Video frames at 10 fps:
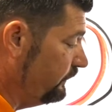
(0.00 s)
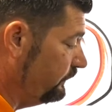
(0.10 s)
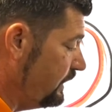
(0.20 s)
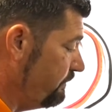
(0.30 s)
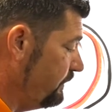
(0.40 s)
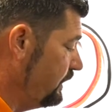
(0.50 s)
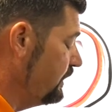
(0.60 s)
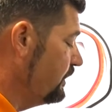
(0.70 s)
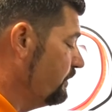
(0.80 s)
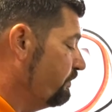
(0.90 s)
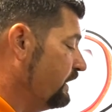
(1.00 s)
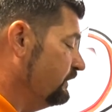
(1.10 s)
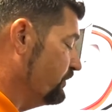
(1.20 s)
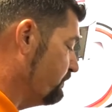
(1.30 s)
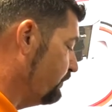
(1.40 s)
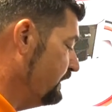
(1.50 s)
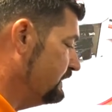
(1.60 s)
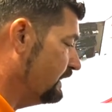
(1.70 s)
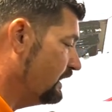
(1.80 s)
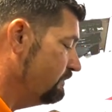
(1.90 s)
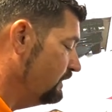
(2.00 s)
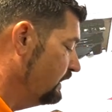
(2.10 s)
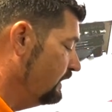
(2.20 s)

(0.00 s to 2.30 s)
this step. But in the springtime,